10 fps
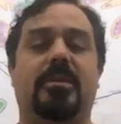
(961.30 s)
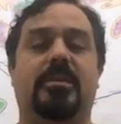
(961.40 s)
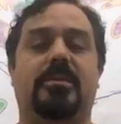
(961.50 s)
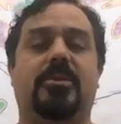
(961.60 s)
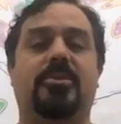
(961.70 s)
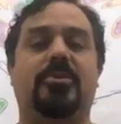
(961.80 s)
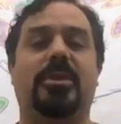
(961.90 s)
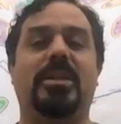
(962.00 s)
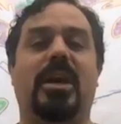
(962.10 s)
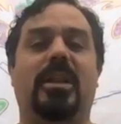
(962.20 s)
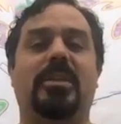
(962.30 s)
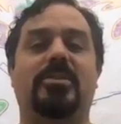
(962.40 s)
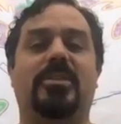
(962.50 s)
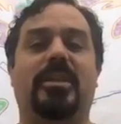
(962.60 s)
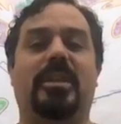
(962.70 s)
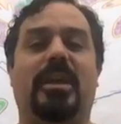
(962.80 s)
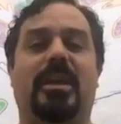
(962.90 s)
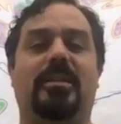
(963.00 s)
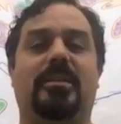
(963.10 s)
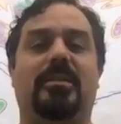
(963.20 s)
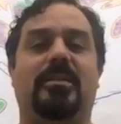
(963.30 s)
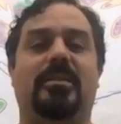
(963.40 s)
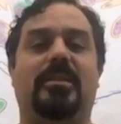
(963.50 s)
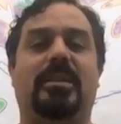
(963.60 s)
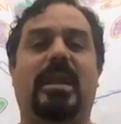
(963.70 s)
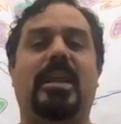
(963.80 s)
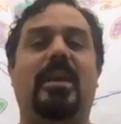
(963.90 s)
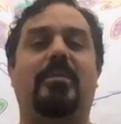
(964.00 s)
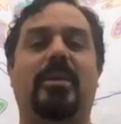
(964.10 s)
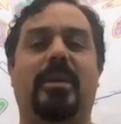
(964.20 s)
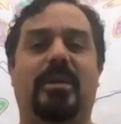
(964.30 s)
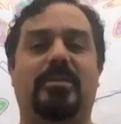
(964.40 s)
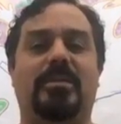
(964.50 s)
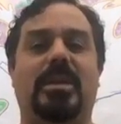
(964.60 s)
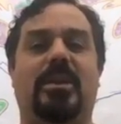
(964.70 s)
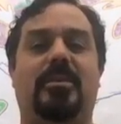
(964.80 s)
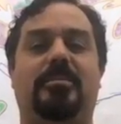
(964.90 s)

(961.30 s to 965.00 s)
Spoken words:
it's good to acknowledge that that dynamic is there.